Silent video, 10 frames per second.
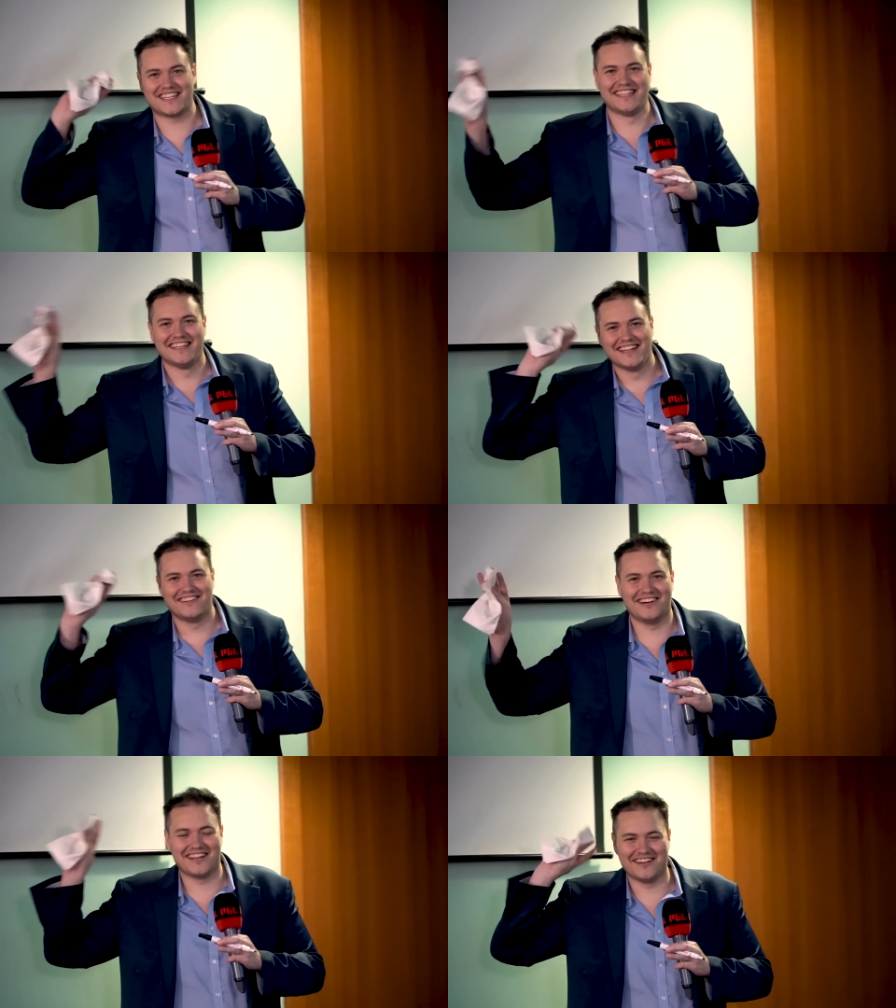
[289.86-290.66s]
us.
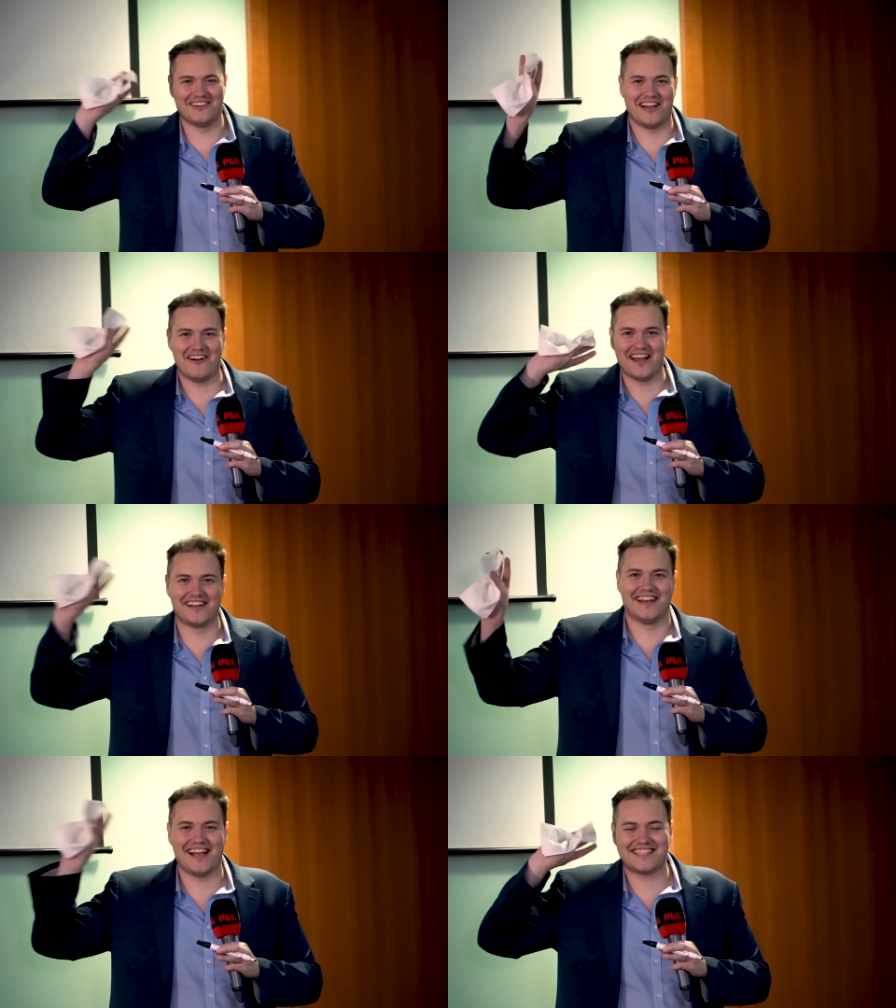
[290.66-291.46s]
What a, we all
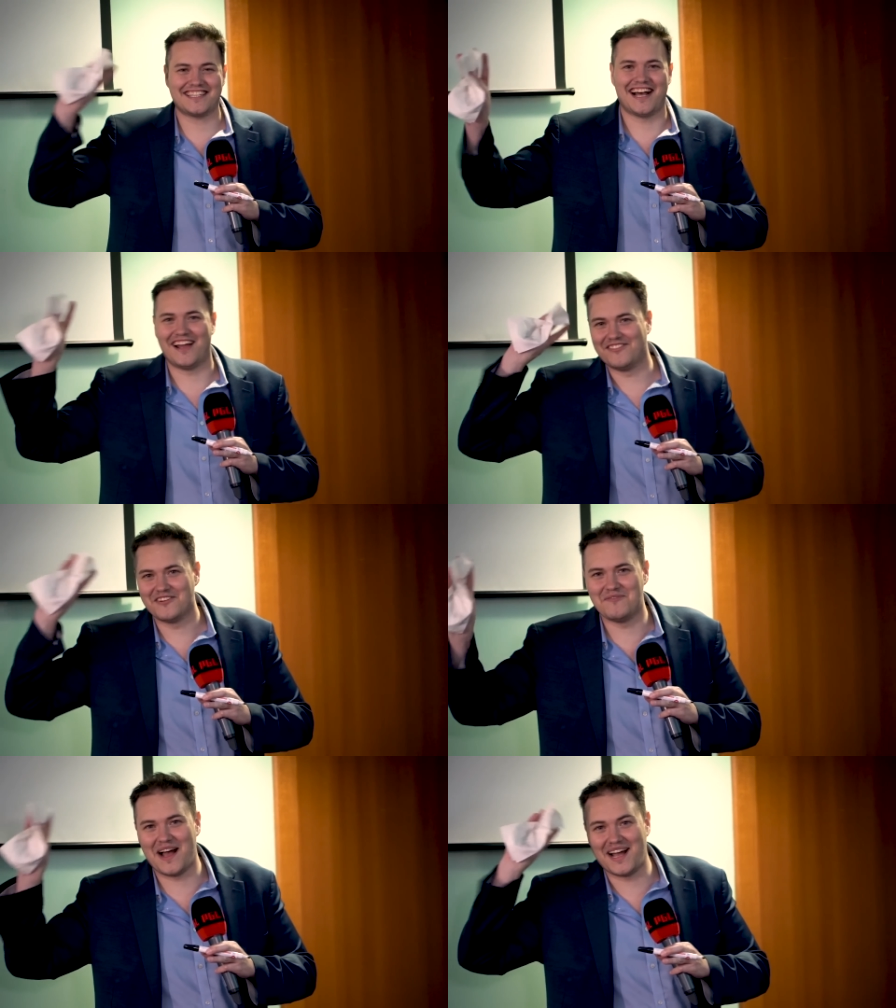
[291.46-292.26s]
had a nice
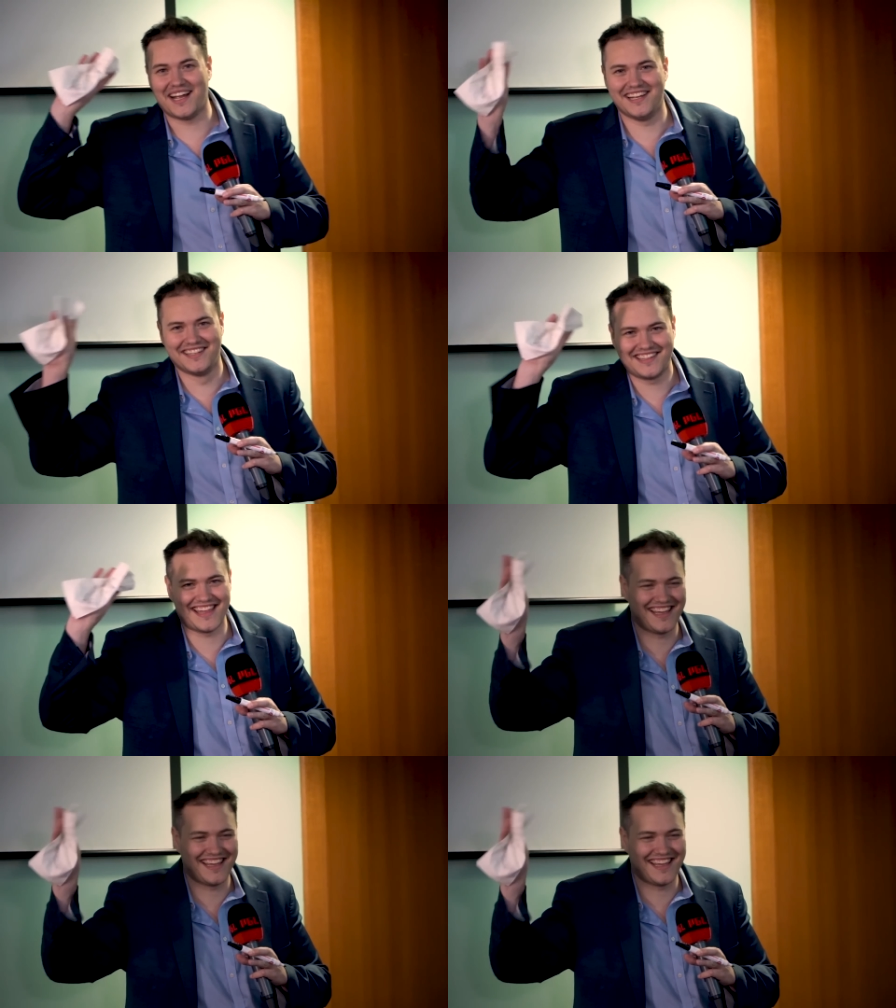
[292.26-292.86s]
time. Bye.